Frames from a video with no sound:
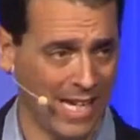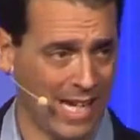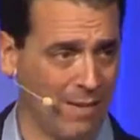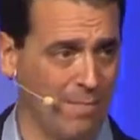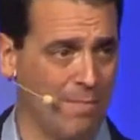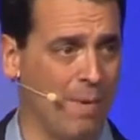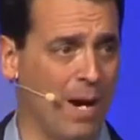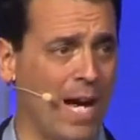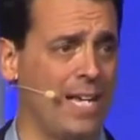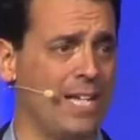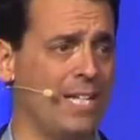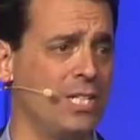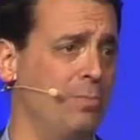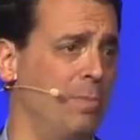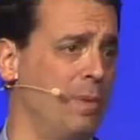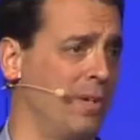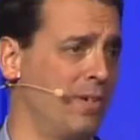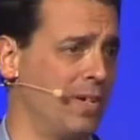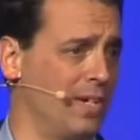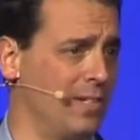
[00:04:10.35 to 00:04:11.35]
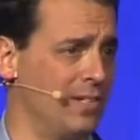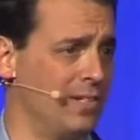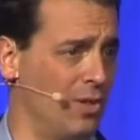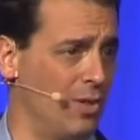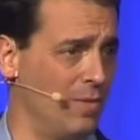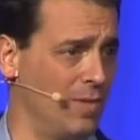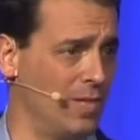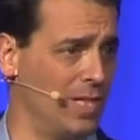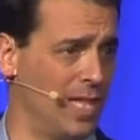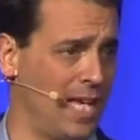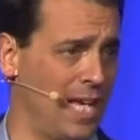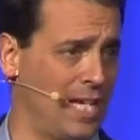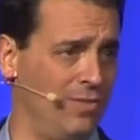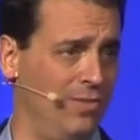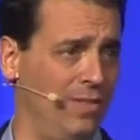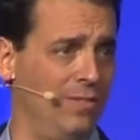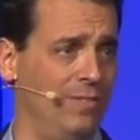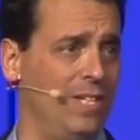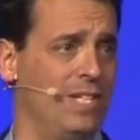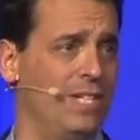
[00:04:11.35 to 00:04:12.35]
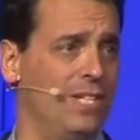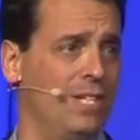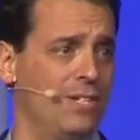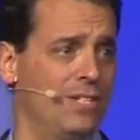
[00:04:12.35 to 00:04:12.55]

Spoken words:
And my experience over the last 15